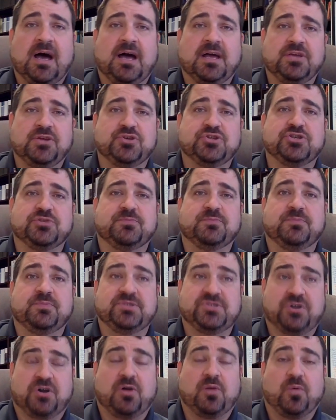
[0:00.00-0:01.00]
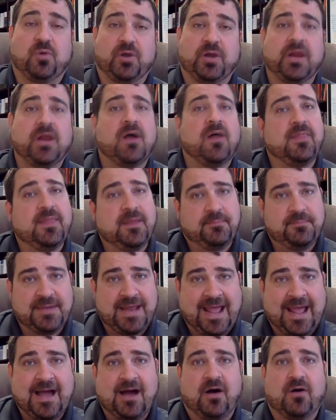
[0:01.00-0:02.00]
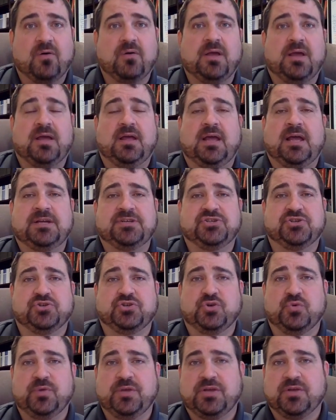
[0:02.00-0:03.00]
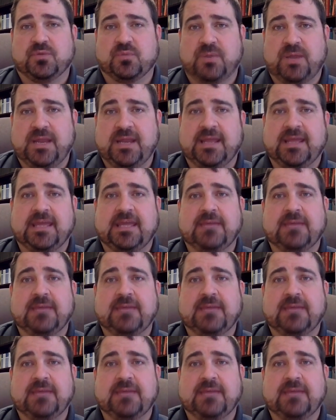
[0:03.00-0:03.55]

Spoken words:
You should start working on them now as you're doing your reading.